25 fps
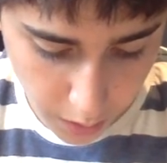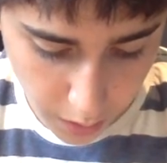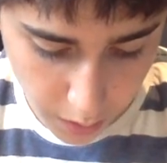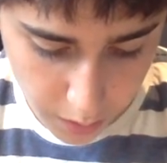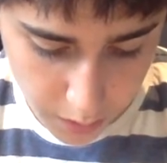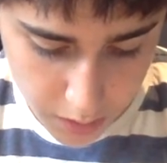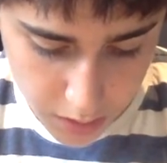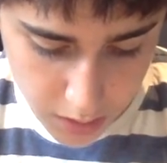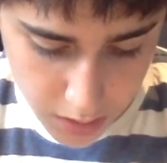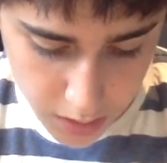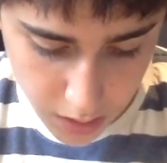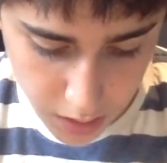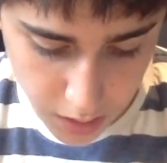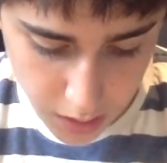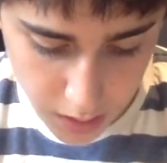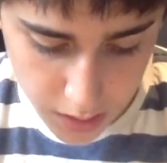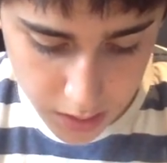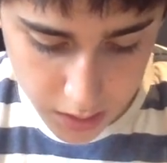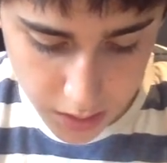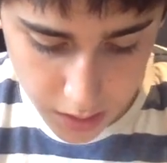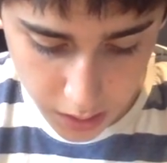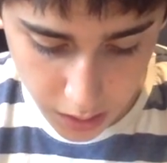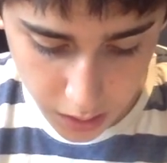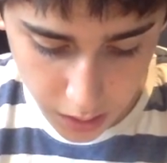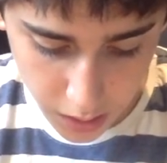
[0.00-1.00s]
It was
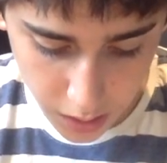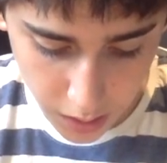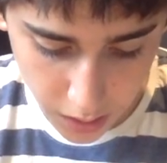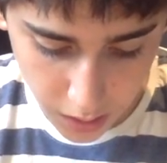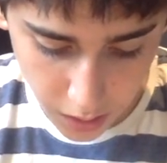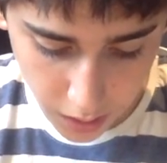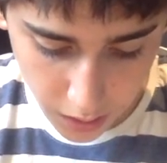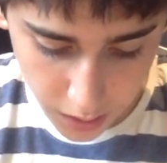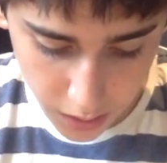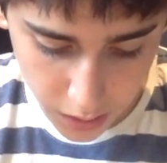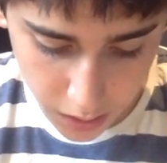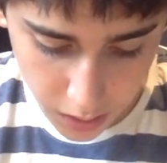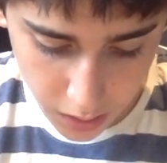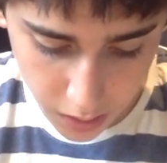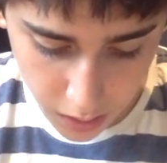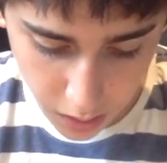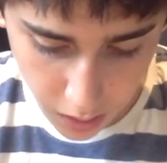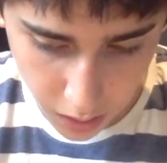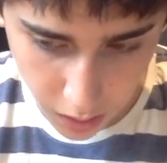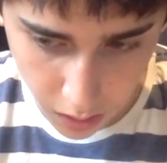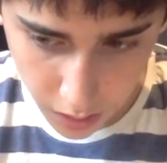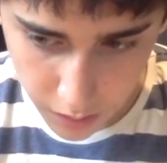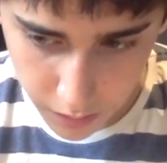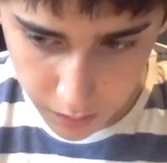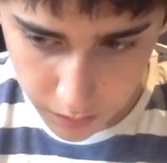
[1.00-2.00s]
scarcely 8
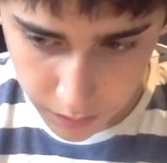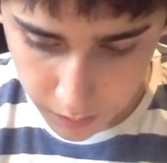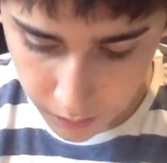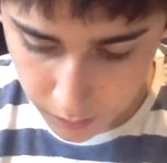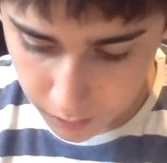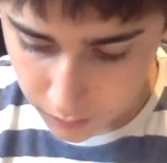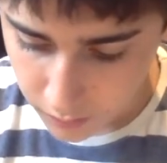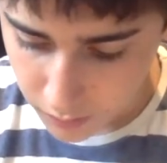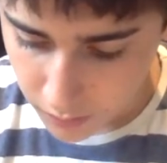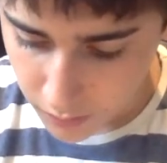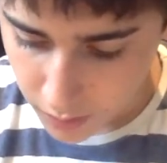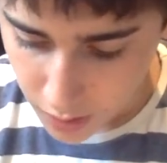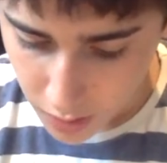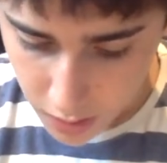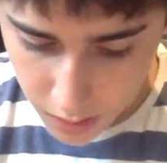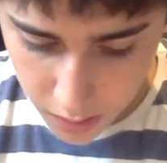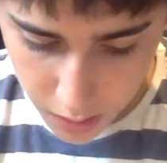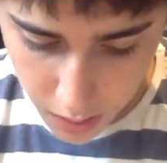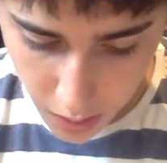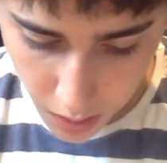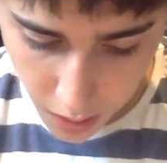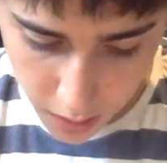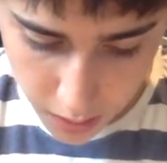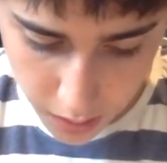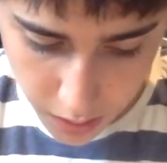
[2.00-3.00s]
o'clock,
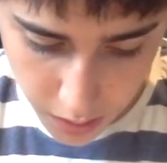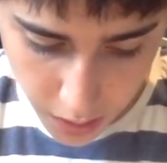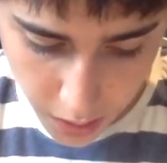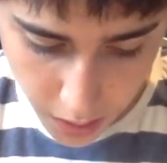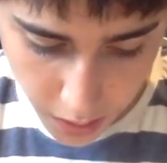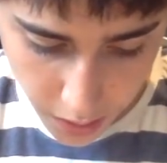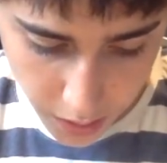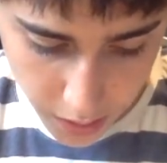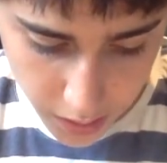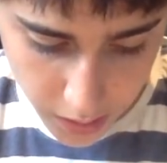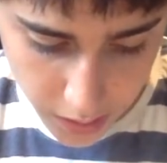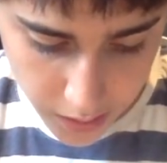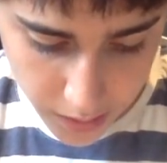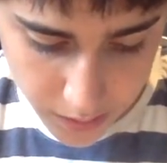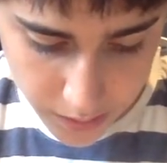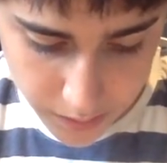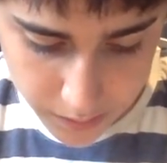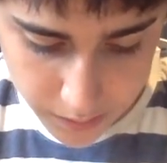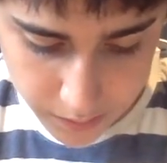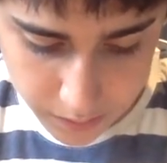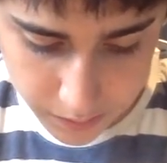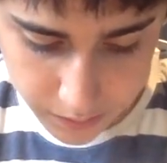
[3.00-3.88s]
yet the air